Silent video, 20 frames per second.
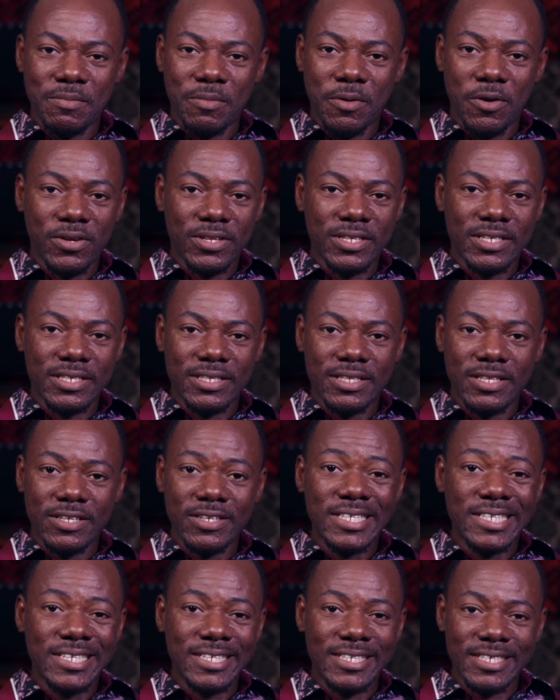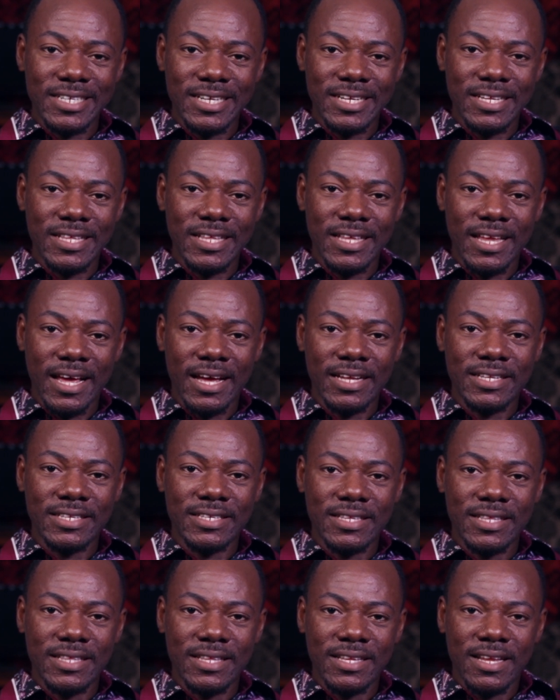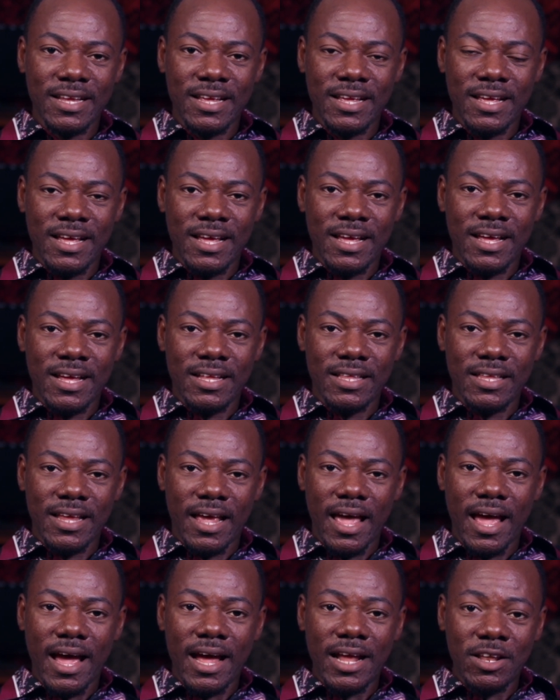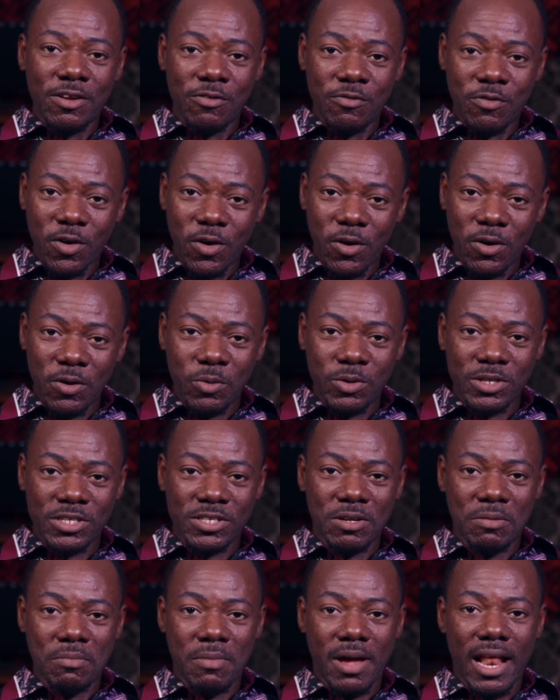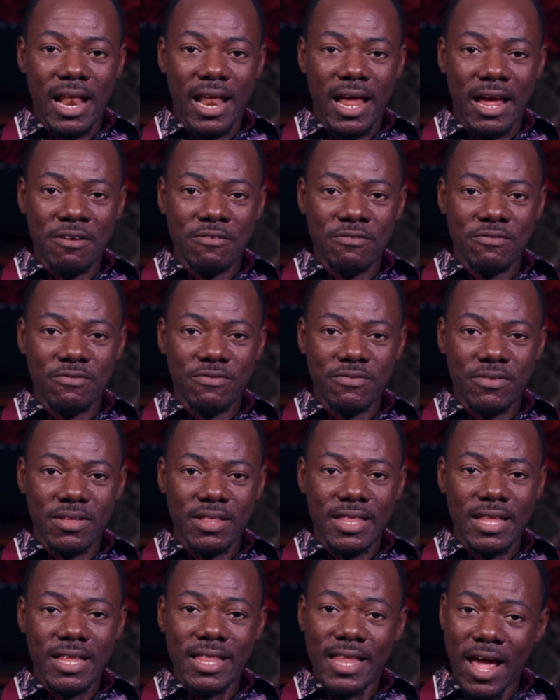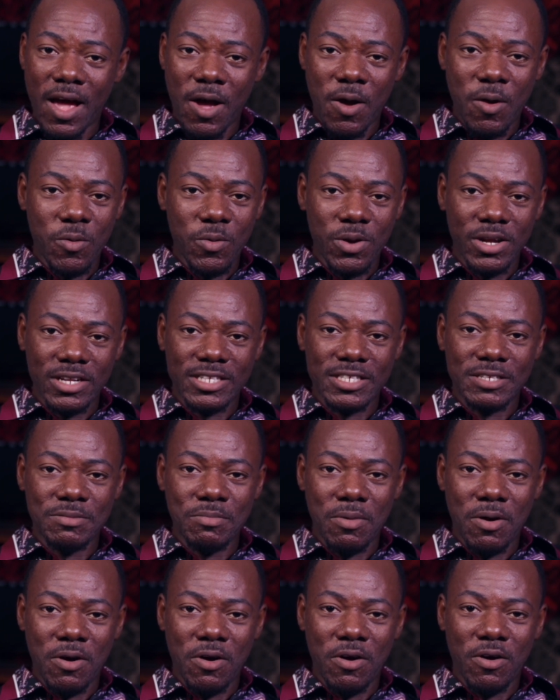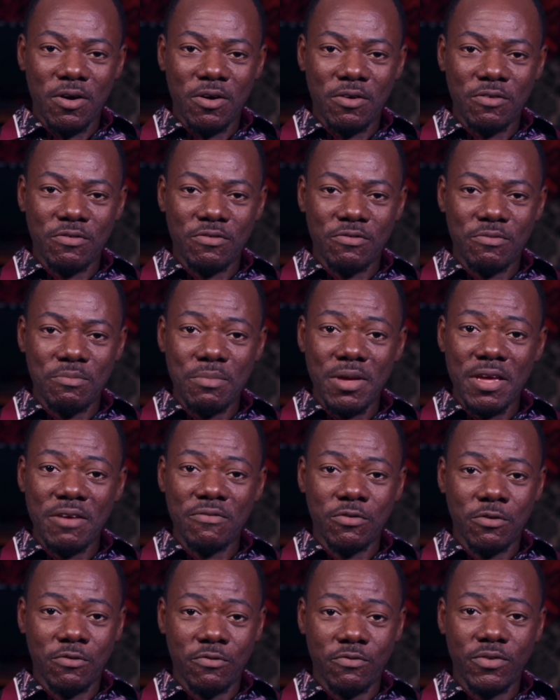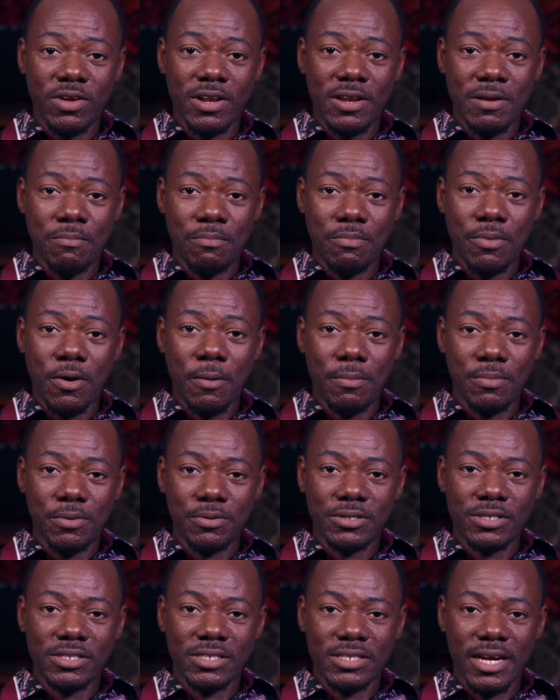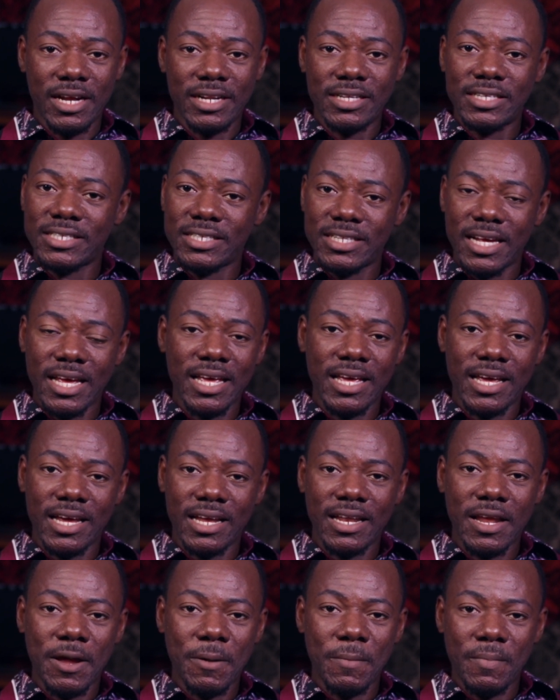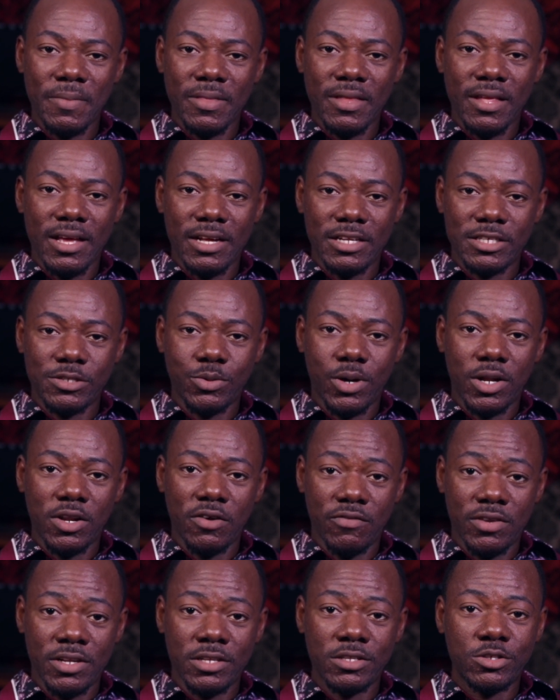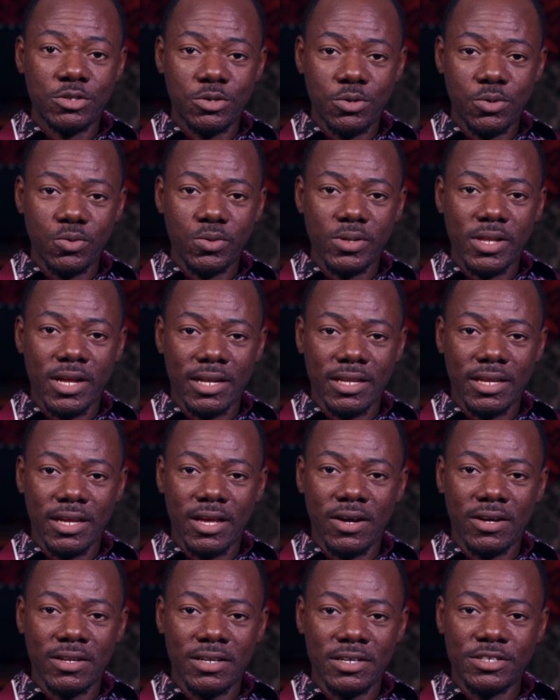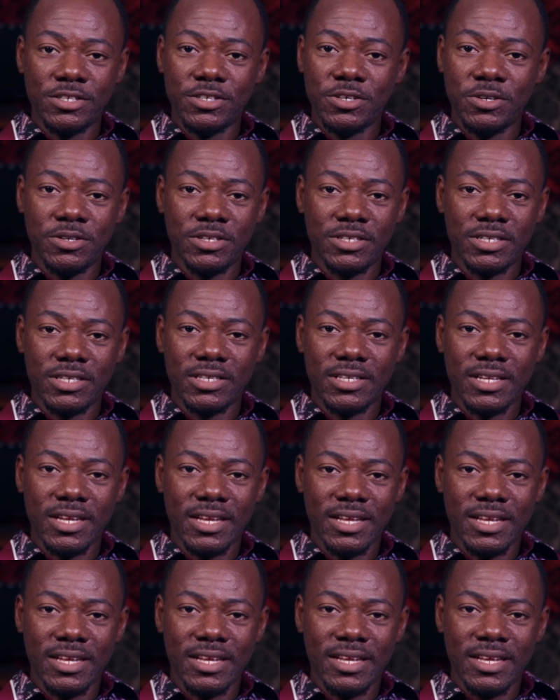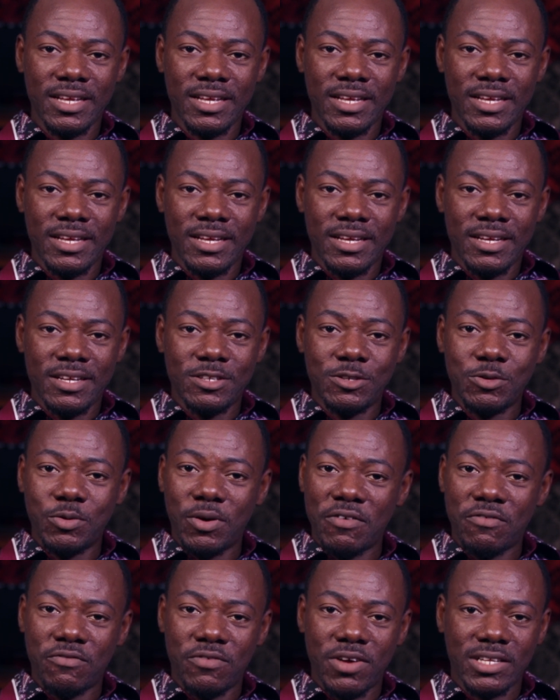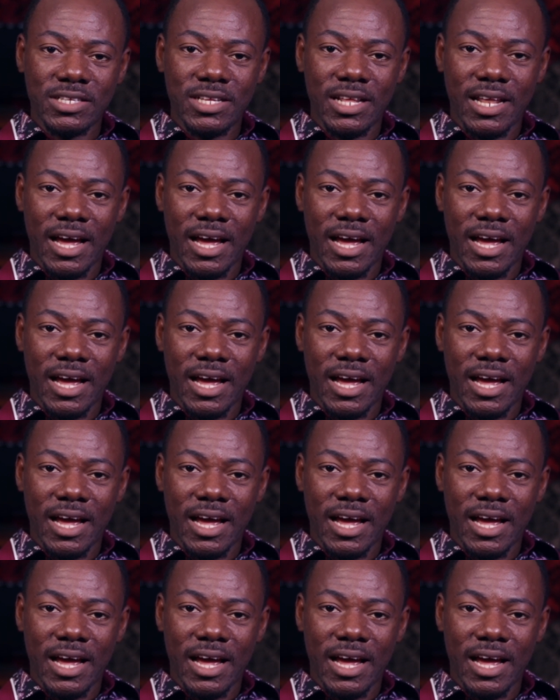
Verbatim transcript: But noticing that the hand of God was on my life. Now it's more of me fulfilling purpose, and singing is one of the tools that God is using to affect